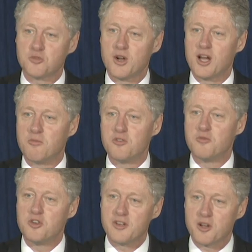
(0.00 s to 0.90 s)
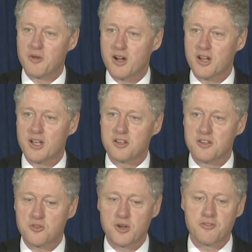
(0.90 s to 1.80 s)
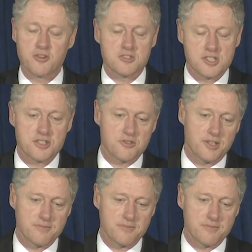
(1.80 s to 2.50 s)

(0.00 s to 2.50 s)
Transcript: web of moving America into the 21st century.